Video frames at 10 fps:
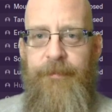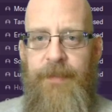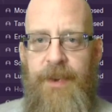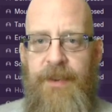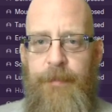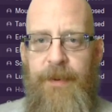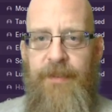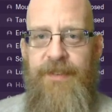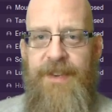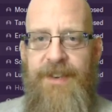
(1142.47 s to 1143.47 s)
That's
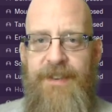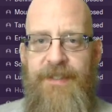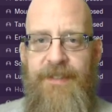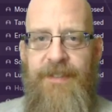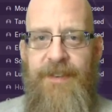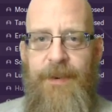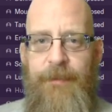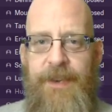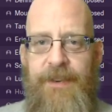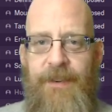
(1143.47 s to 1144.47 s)
because it is. There
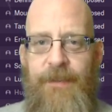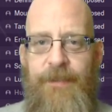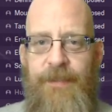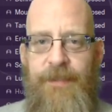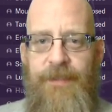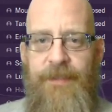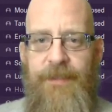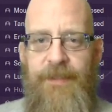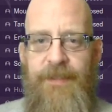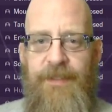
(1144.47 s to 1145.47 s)
we go.
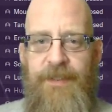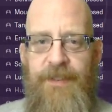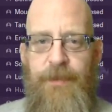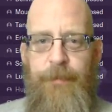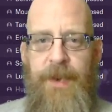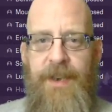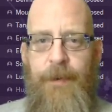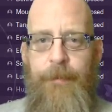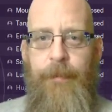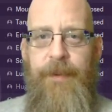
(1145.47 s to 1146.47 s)
Speed it
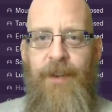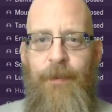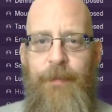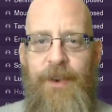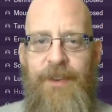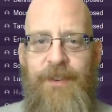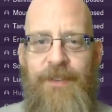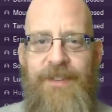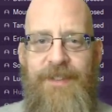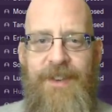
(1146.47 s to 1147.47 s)
up a bit. Oh my
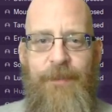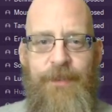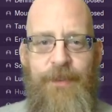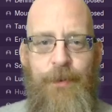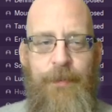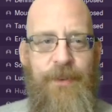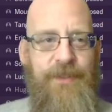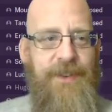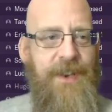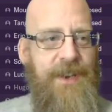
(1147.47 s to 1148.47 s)
goodness, that was
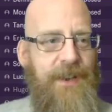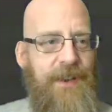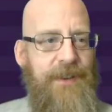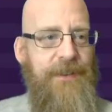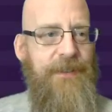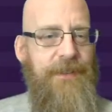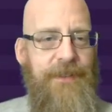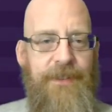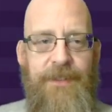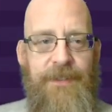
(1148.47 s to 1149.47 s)
almost a
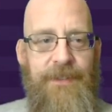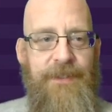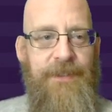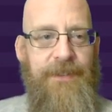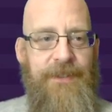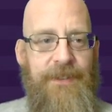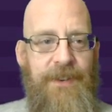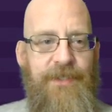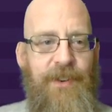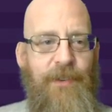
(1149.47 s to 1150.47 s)

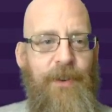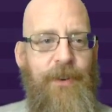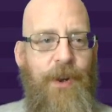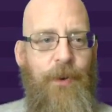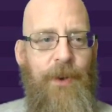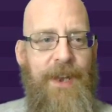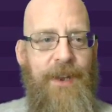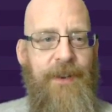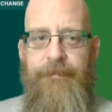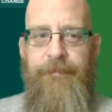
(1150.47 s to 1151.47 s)
solo goal
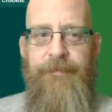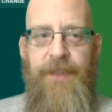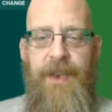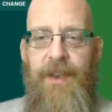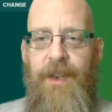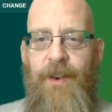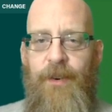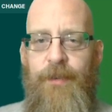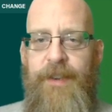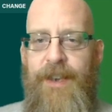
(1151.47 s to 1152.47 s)
there.
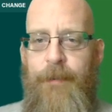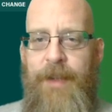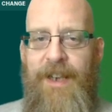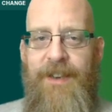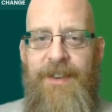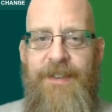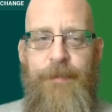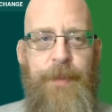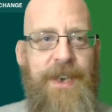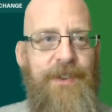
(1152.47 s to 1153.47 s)
Oh, and Lamela has
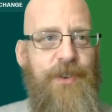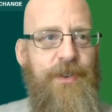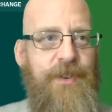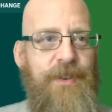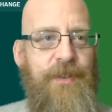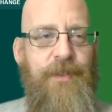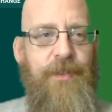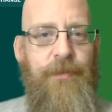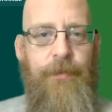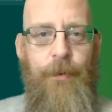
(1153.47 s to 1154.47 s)
been injured
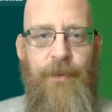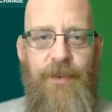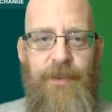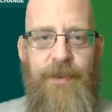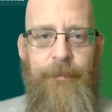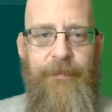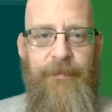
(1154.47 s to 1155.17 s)
for Tottenham.